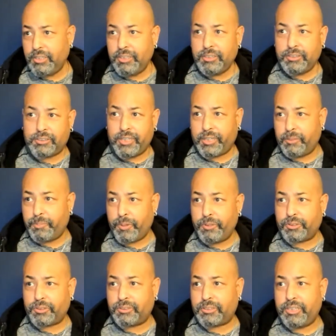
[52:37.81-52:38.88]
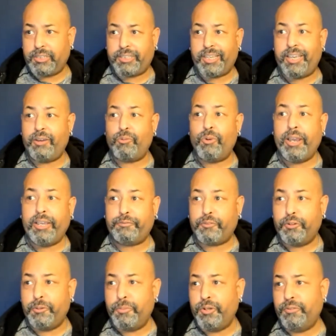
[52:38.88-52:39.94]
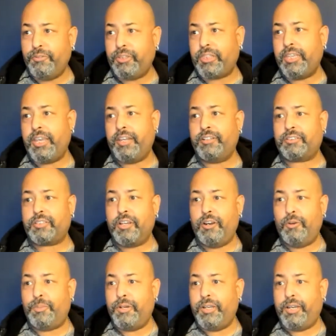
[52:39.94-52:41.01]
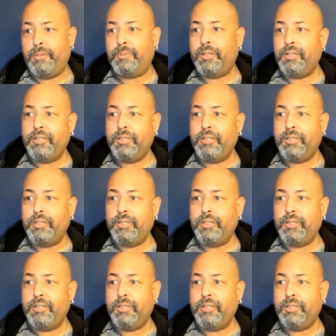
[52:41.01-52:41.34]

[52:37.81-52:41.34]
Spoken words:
Second person said can't wait for the movie theaters to open up.